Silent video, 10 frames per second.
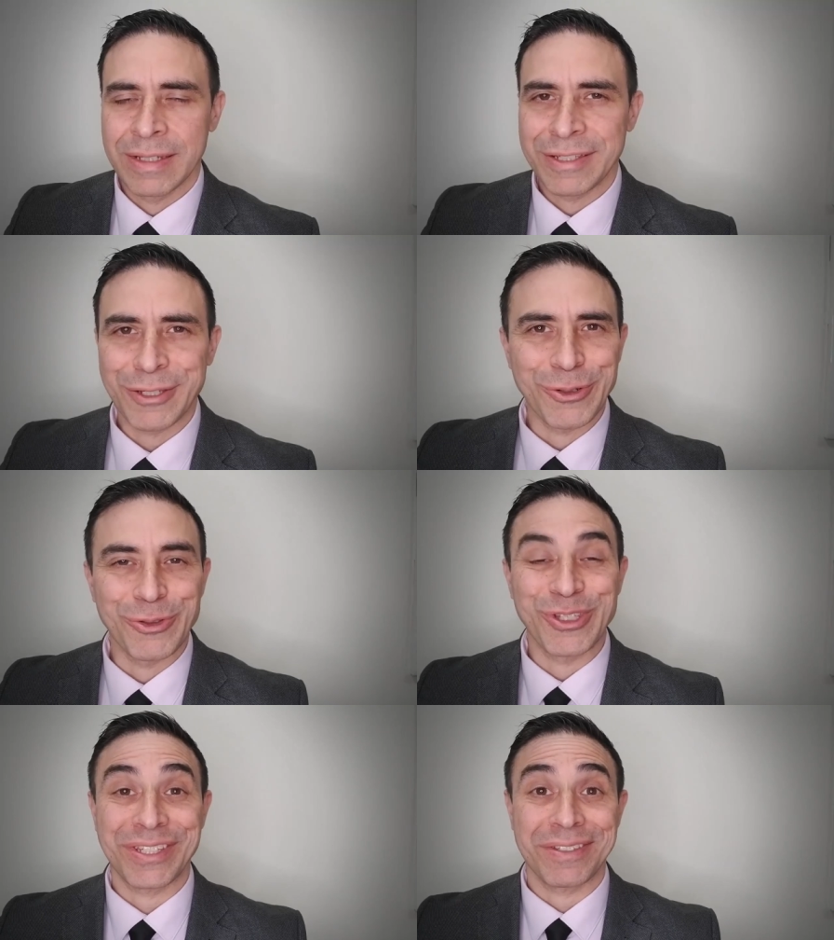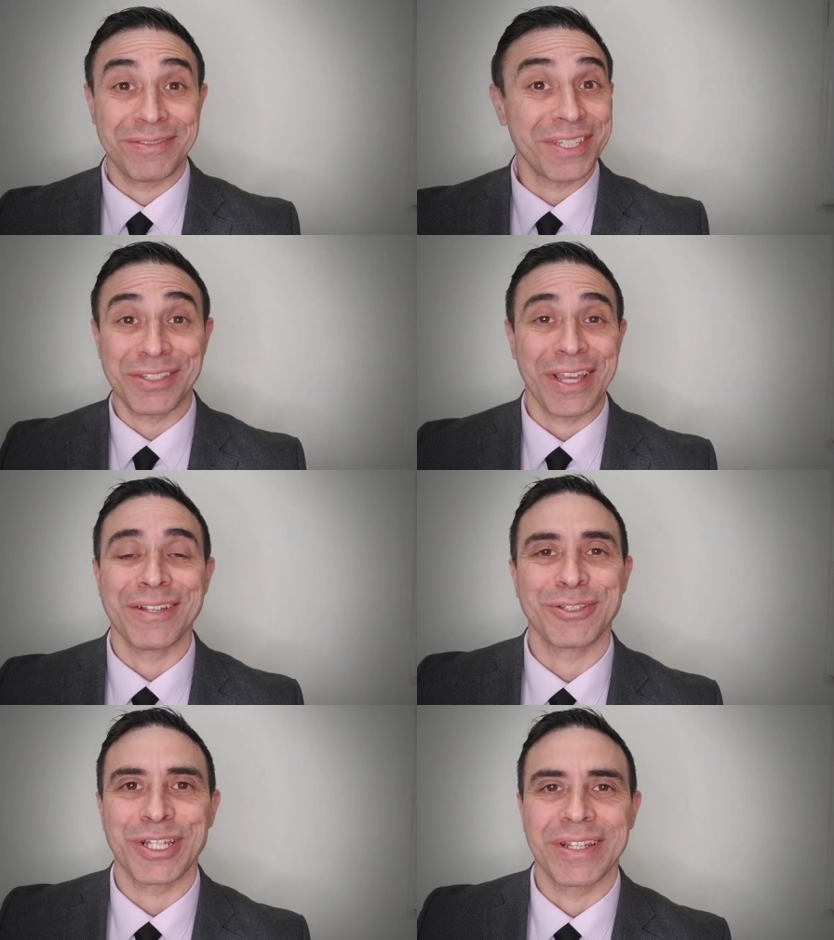So this, this
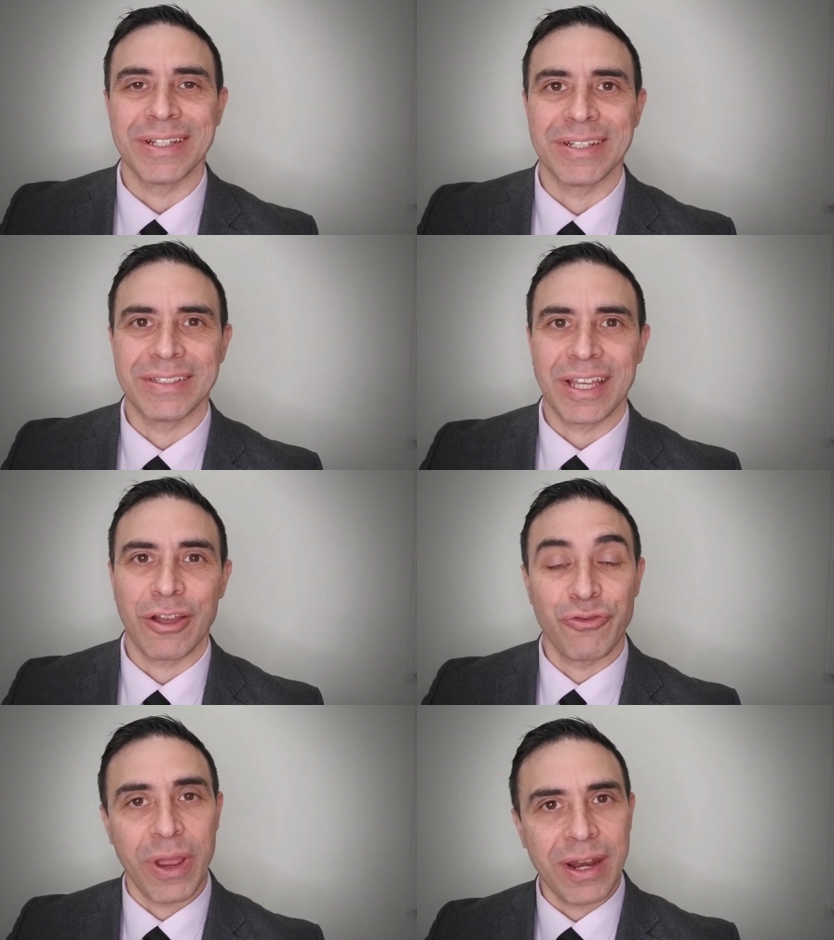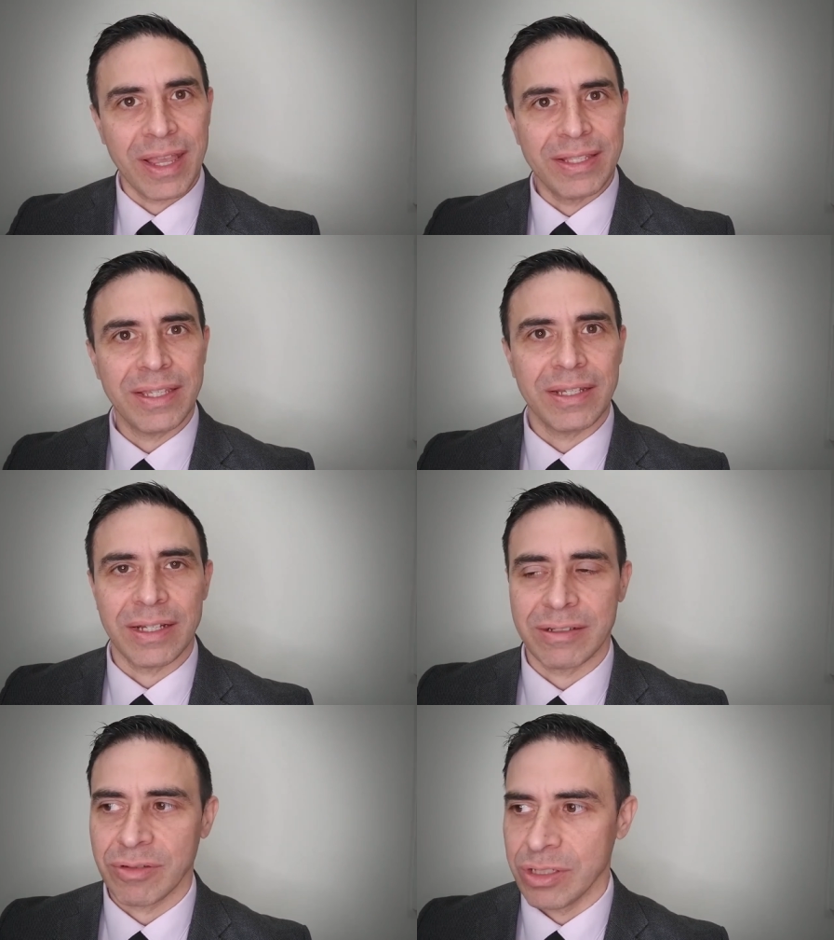sounds like a, like a great
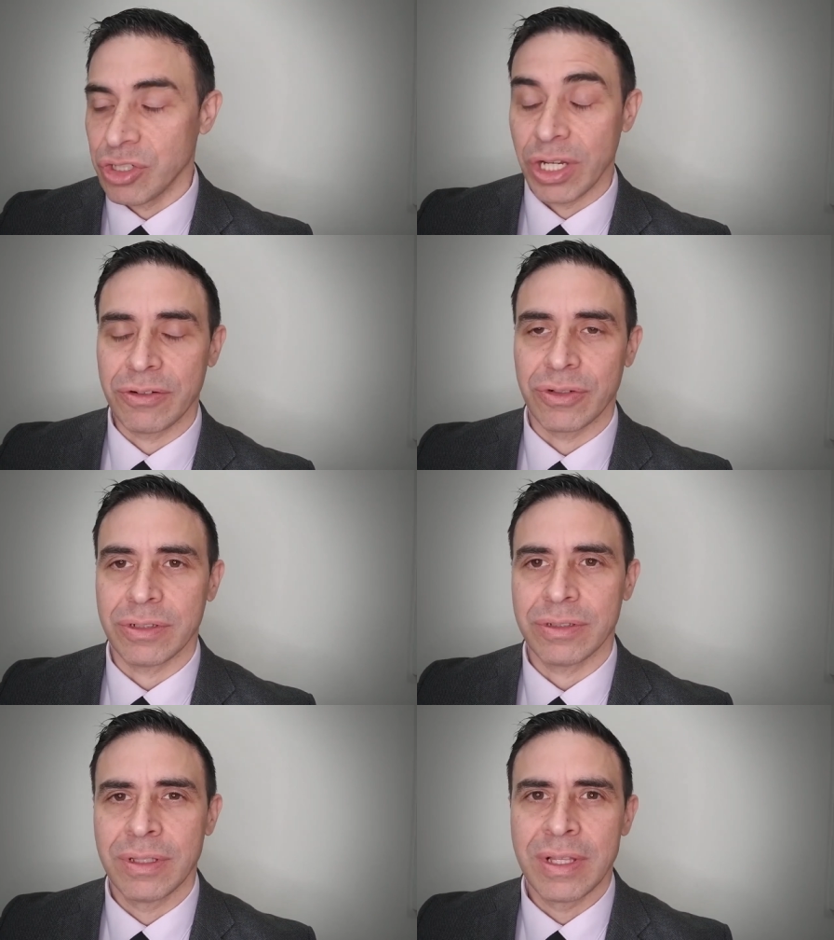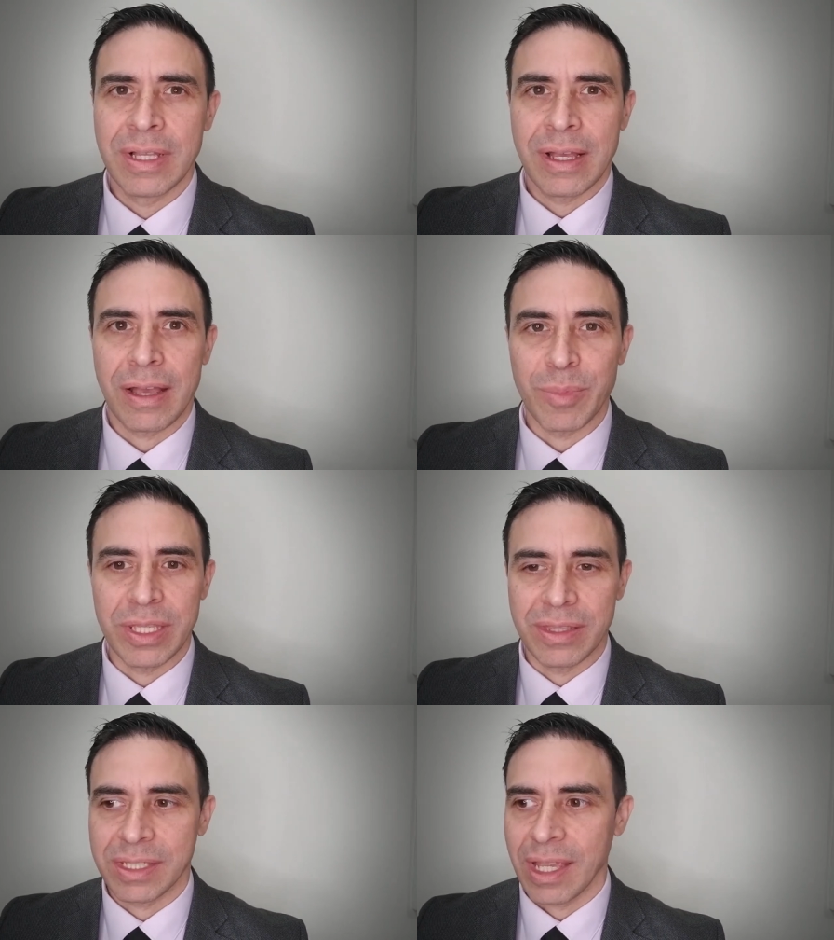idea in general. I
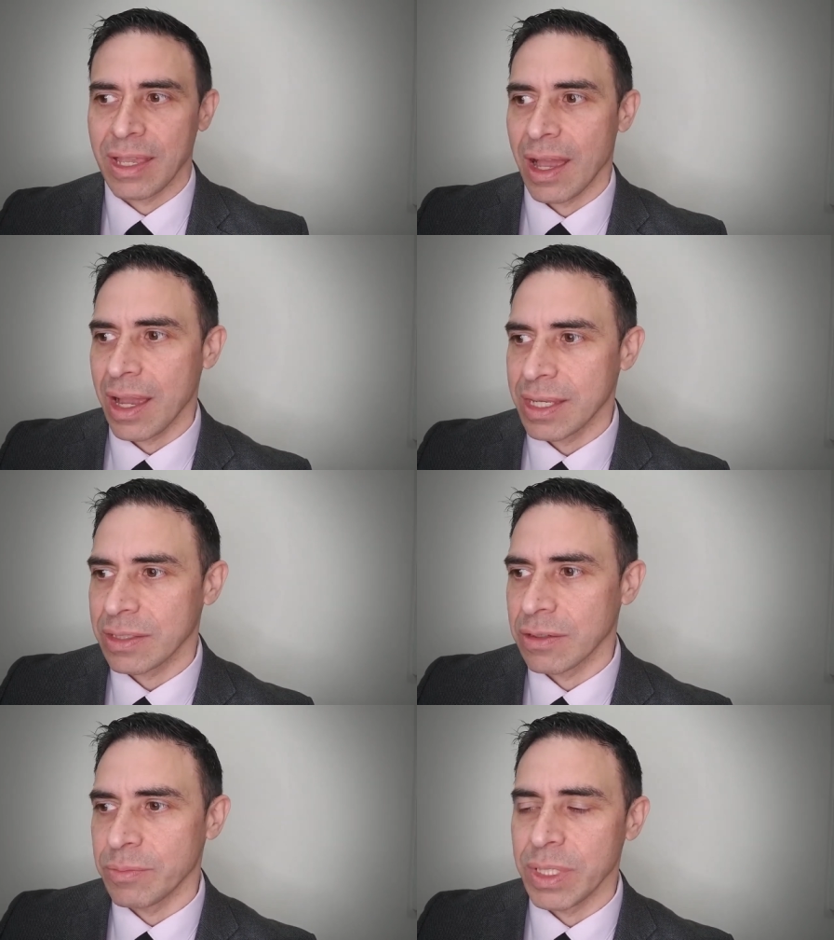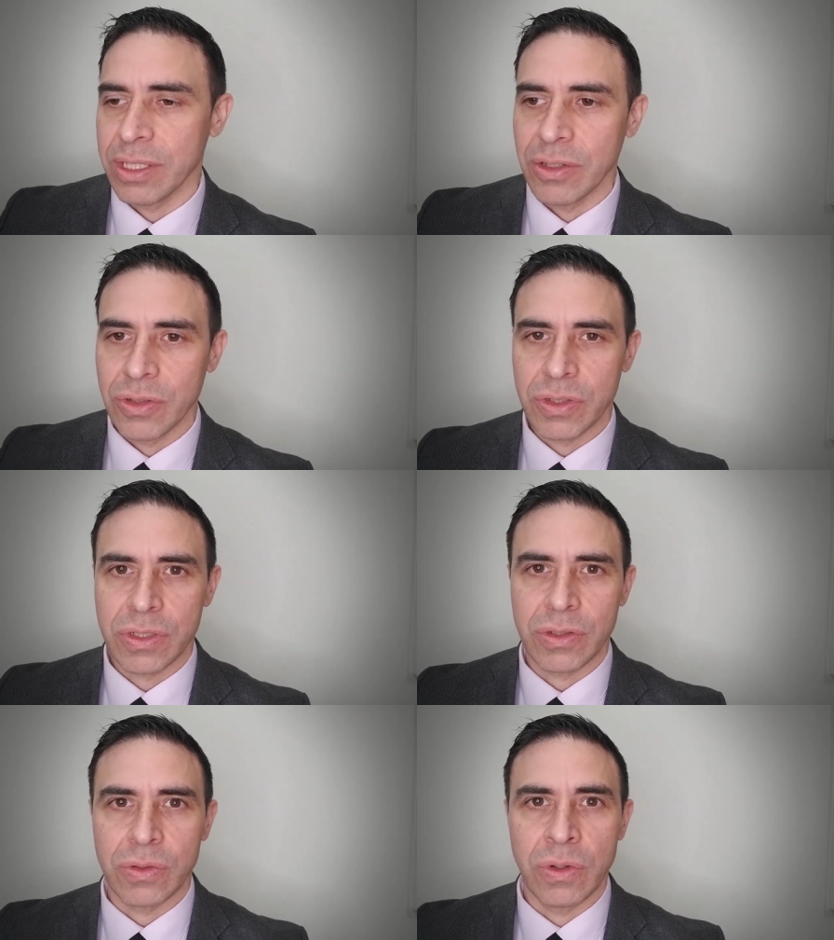mean, this A I is going to be
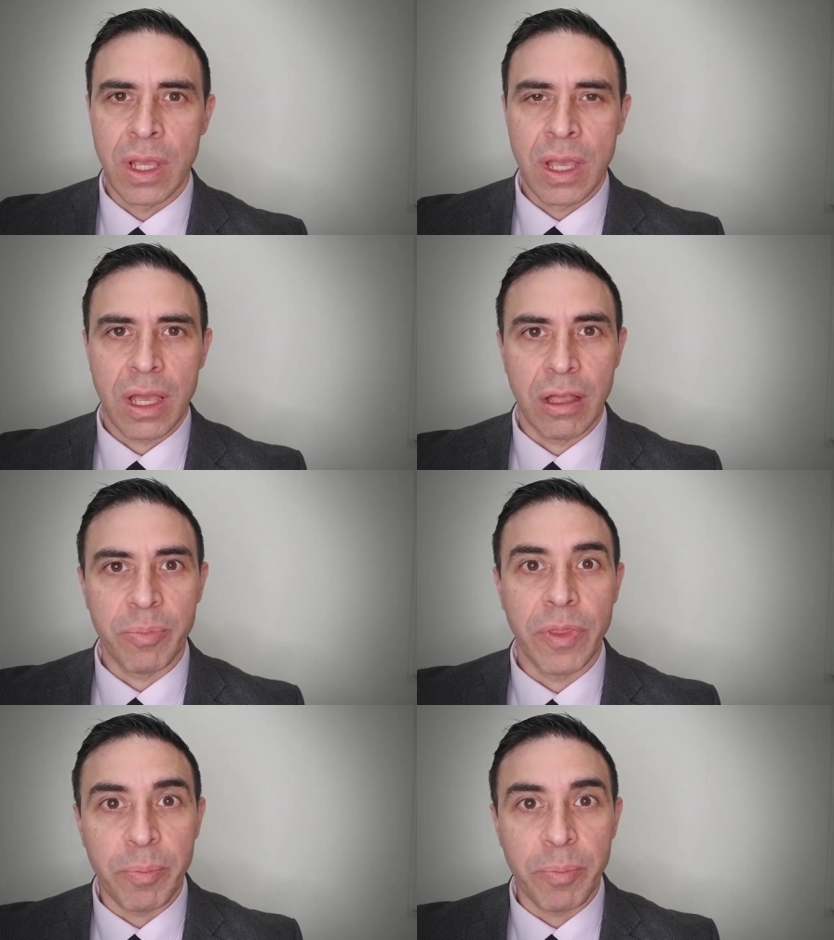used to help the